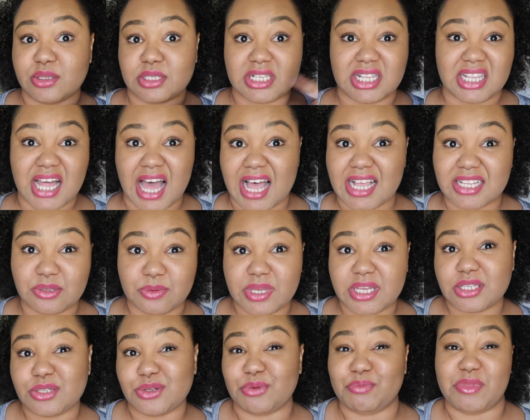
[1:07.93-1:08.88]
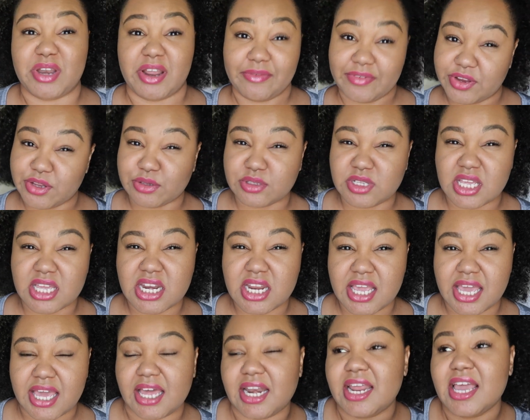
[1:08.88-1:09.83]
used last week, so I'm never using it
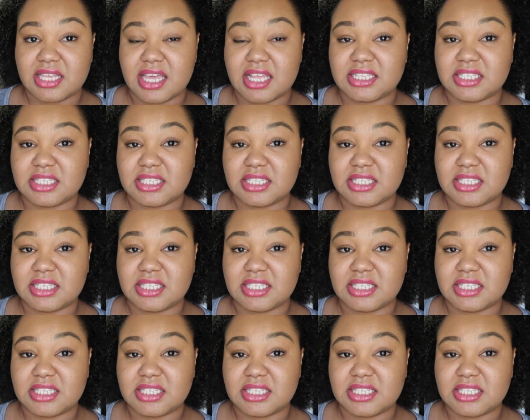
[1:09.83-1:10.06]
again.